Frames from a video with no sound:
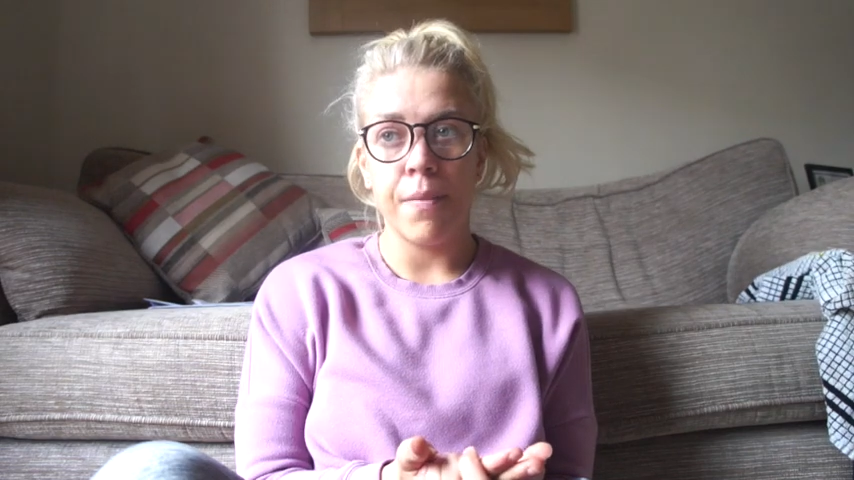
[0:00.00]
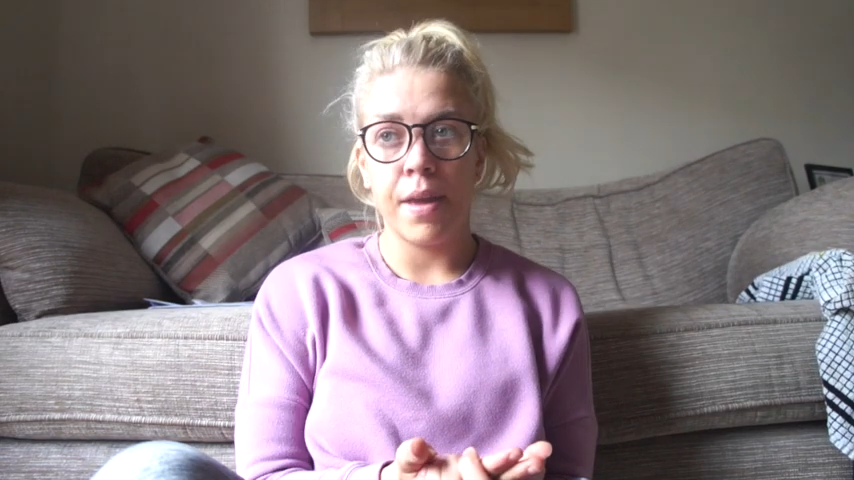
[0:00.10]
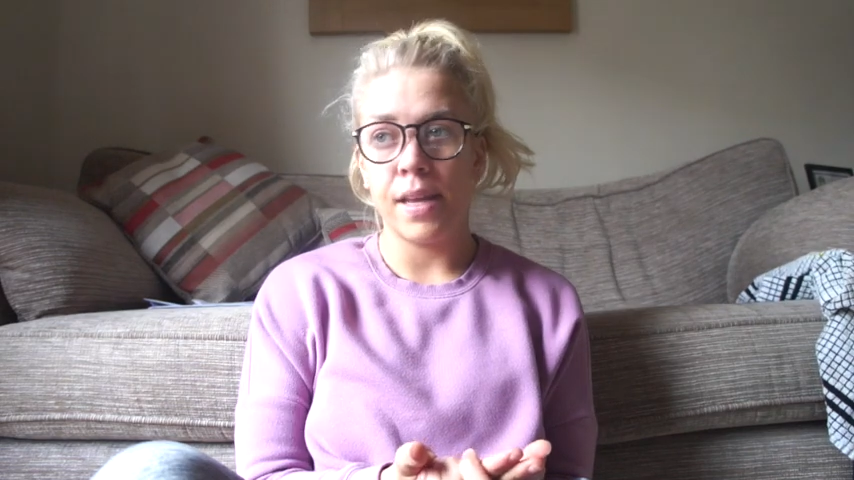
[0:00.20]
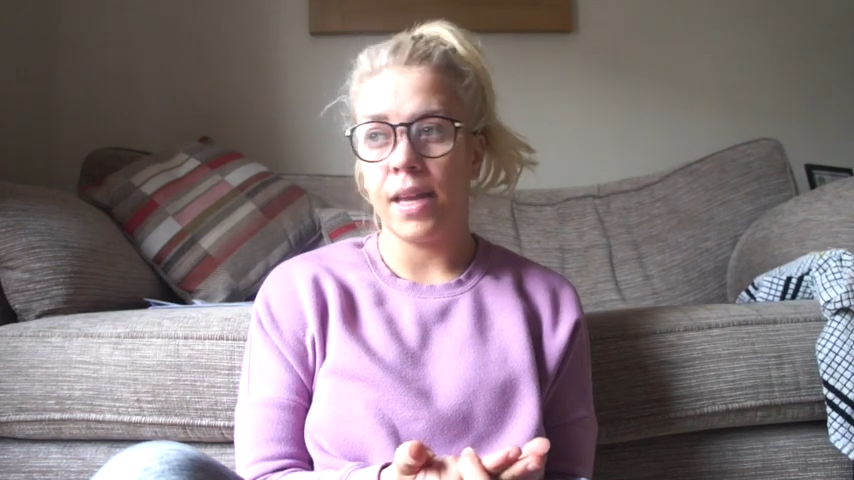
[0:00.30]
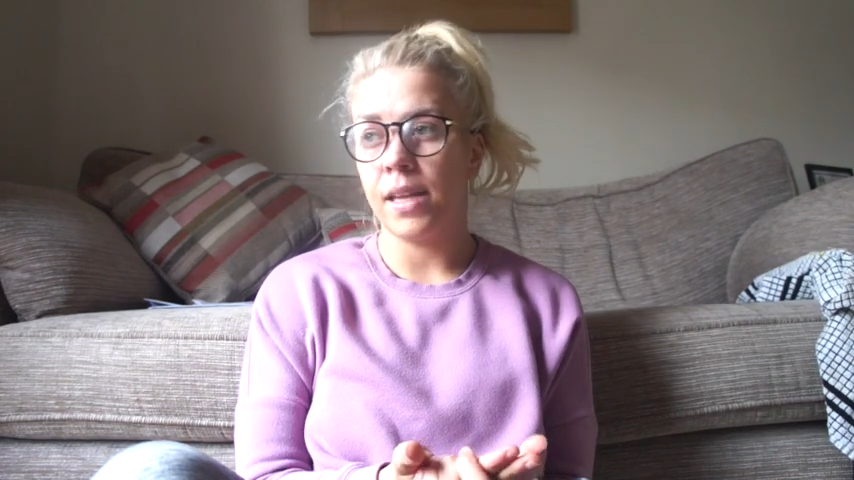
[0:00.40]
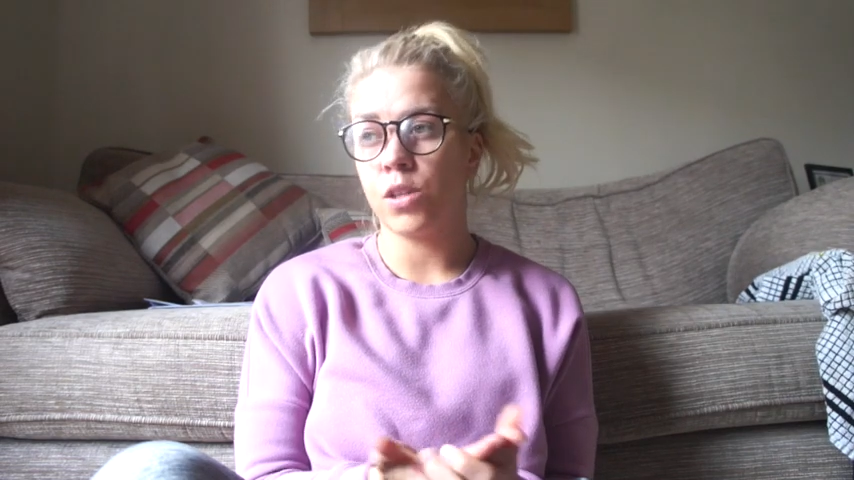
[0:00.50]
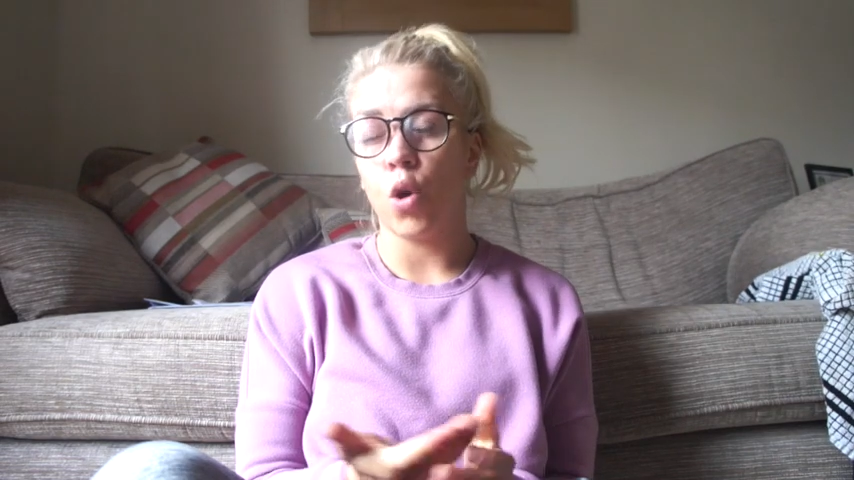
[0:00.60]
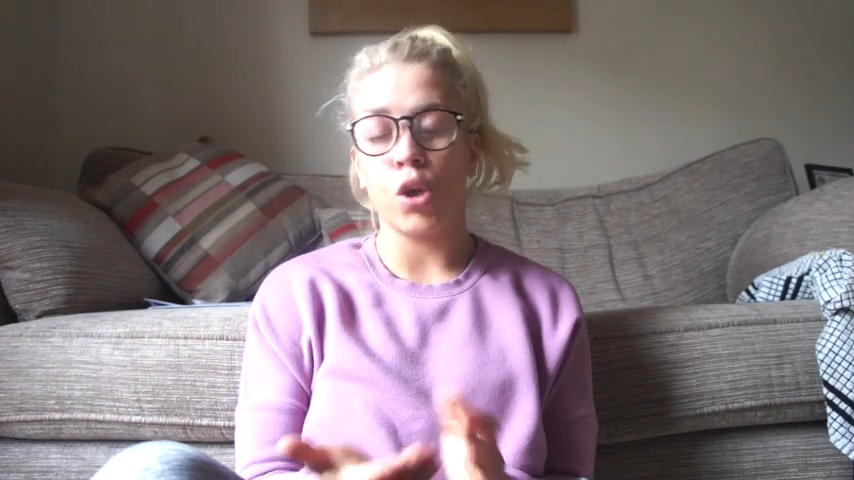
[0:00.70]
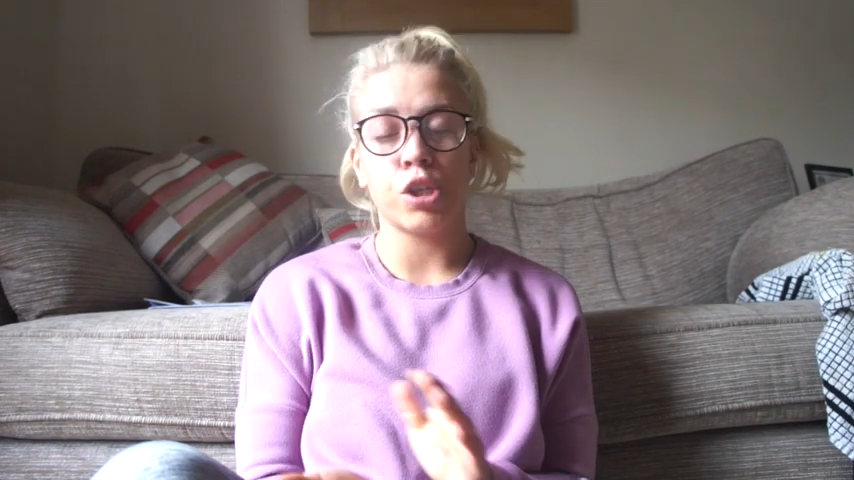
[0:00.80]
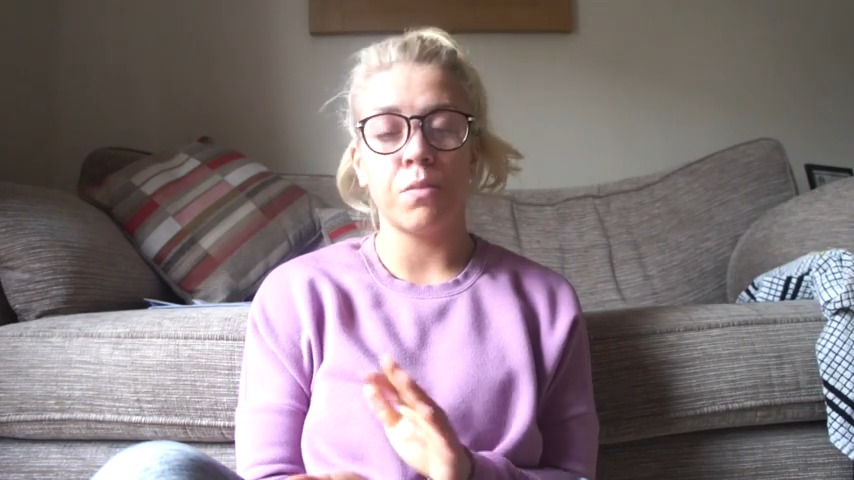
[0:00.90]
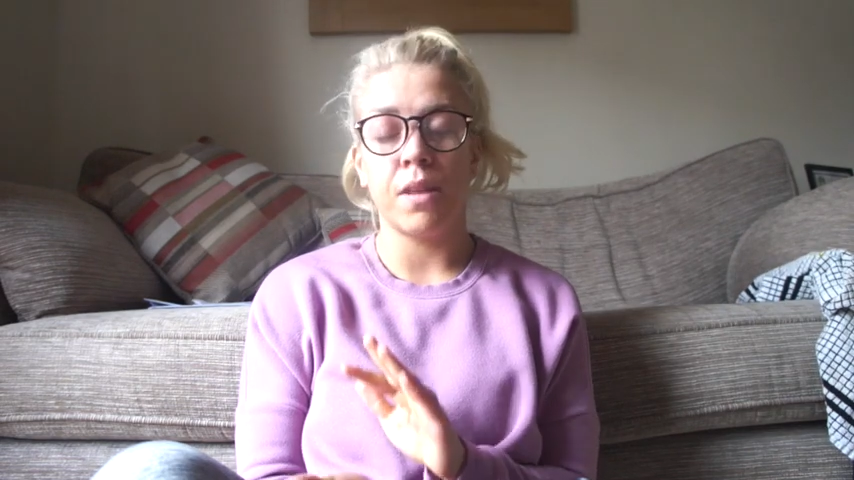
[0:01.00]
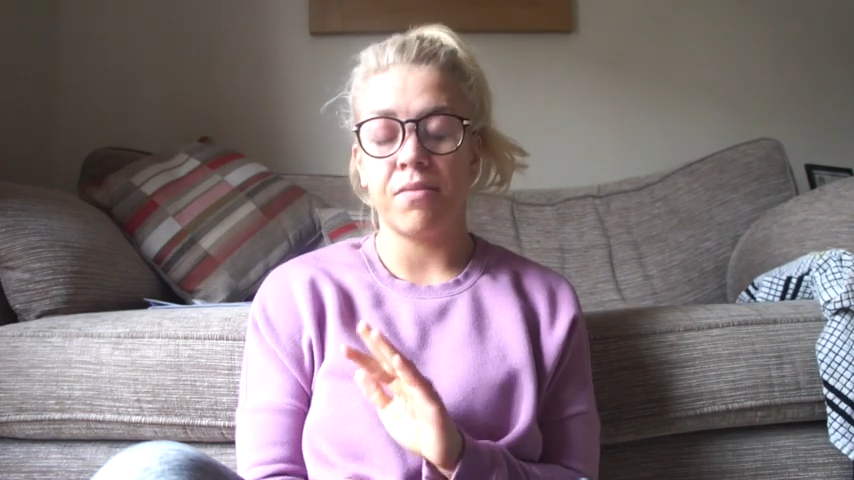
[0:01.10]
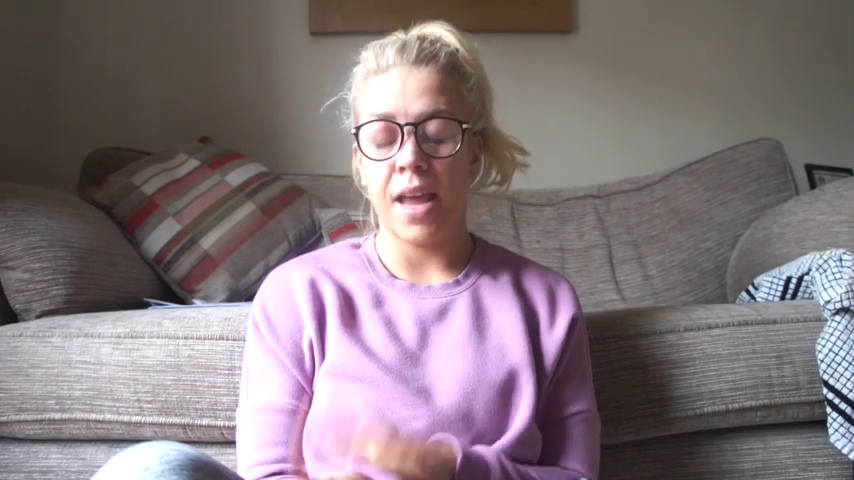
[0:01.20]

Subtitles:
It's awesome. They've